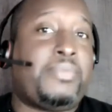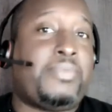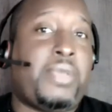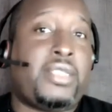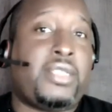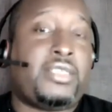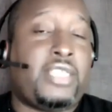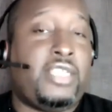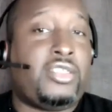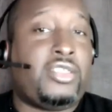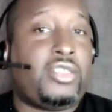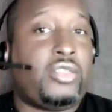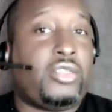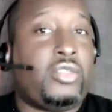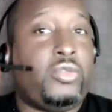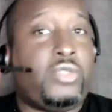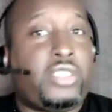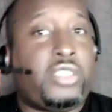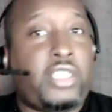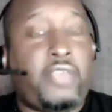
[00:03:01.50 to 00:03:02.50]
expectation
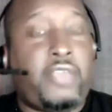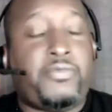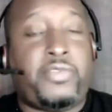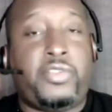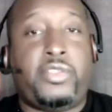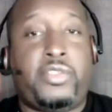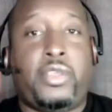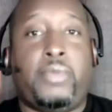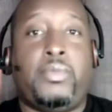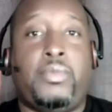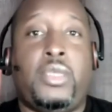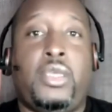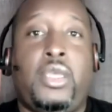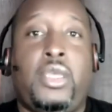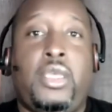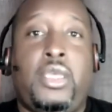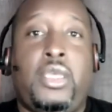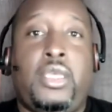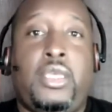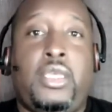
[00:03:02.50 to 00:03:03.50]
you set for them.
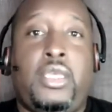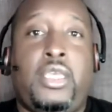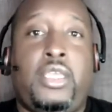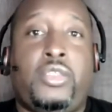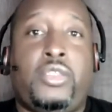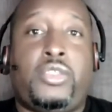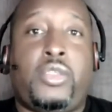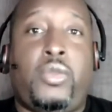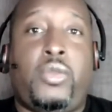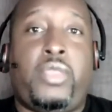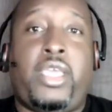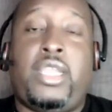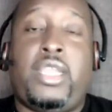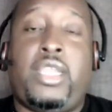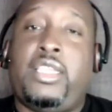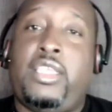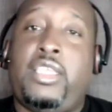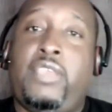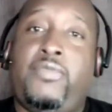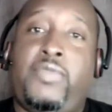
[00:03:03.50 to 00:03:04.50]
And so
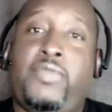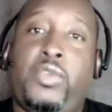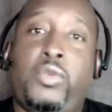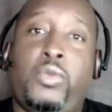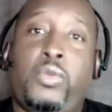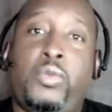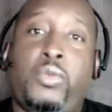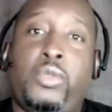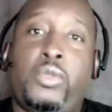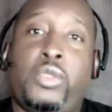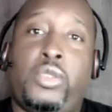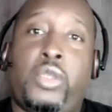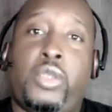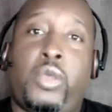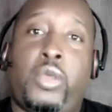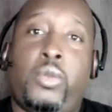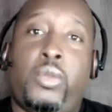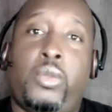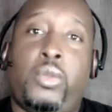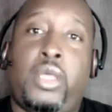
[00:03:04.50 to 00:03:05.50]
that'll leave you, you
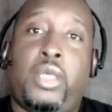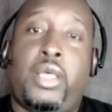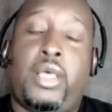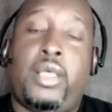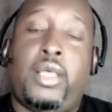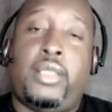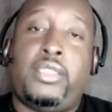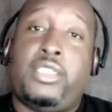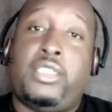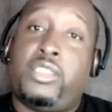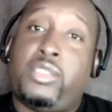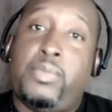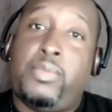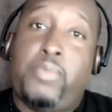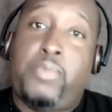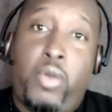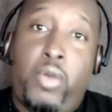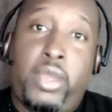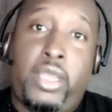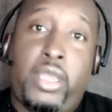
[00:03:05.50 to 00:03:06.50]
know, uh,
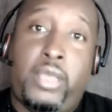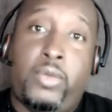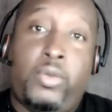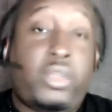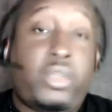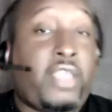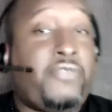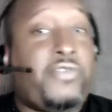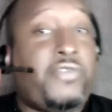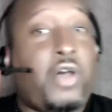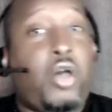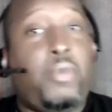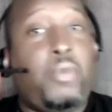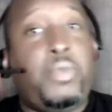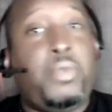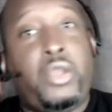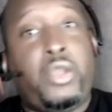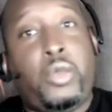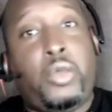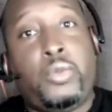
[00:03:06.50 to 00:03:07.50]
disappointed when they fall
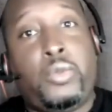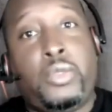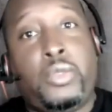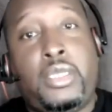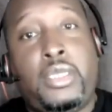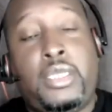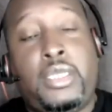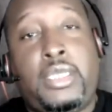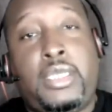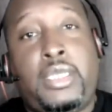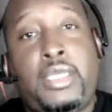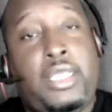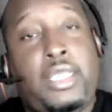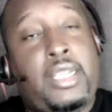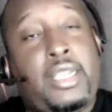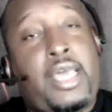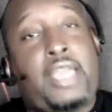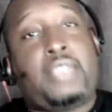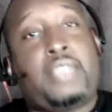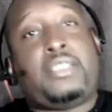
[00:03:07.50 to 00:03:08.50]
below.
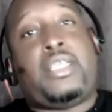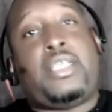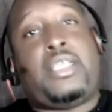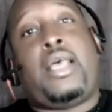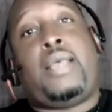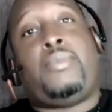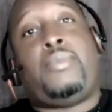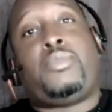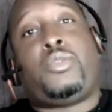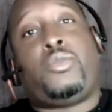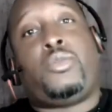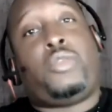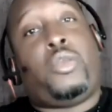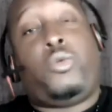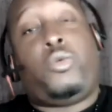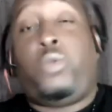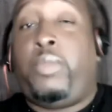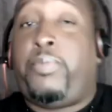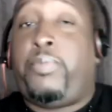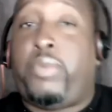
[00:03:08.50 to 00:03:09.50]
And a lot of times, you
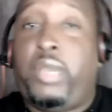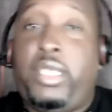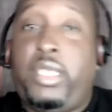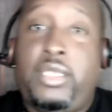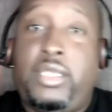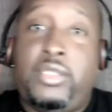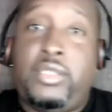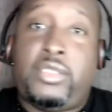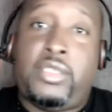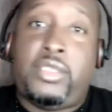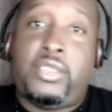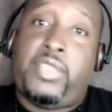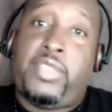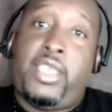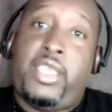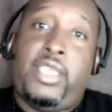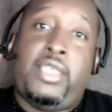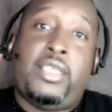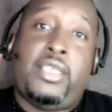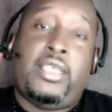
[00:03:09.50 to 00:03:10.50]
know, we're pleased if
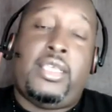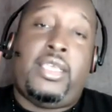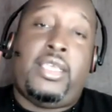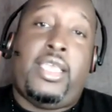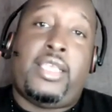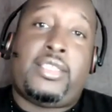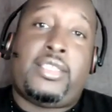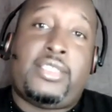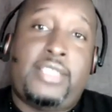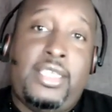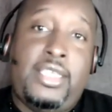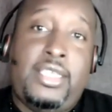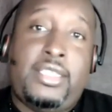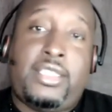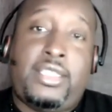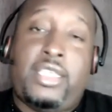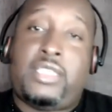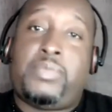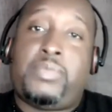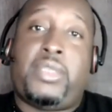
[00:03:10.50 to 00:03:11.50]
they
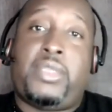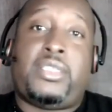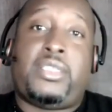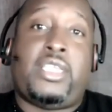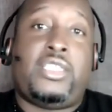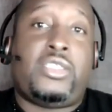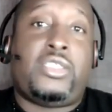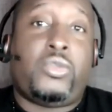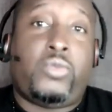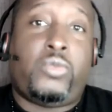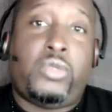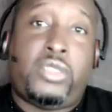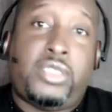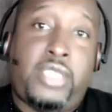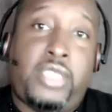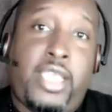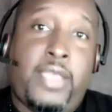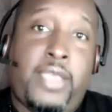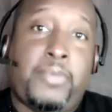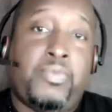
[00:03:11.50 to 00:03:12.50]
exceed the expectation we
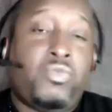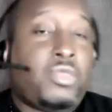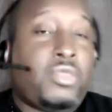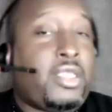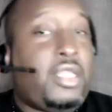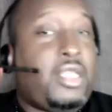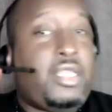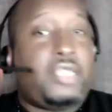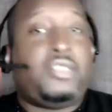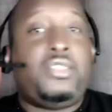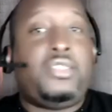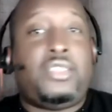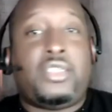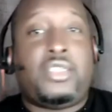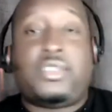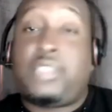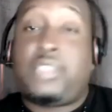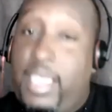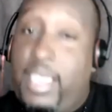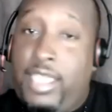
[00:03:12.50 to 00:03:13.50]
set, unless you're
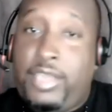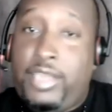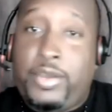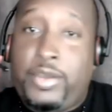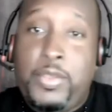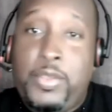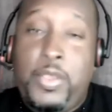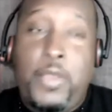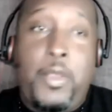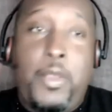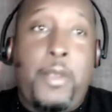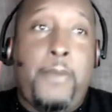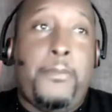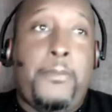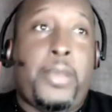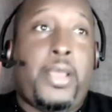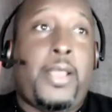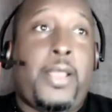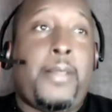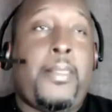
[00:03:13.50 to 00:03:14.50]
just a hater.
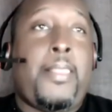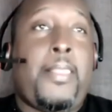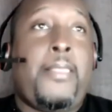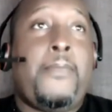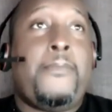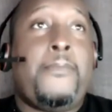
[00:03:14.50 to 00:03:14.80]
But